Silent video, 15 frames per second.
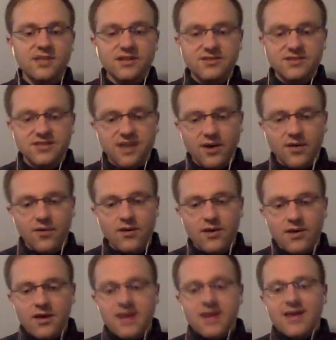So
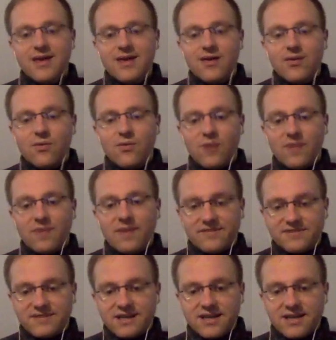what
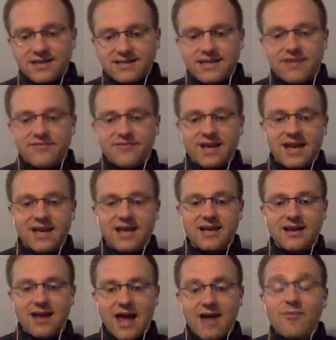they've done is they've
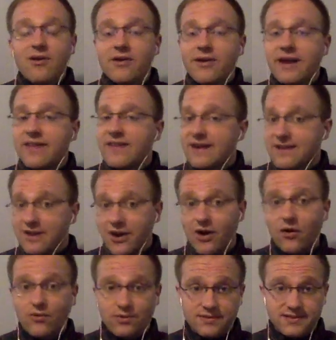taken mRNA that
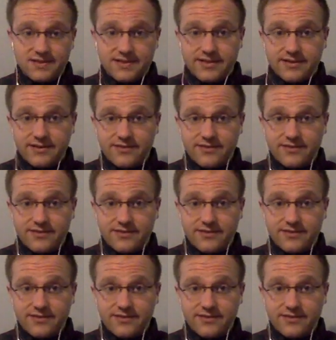codes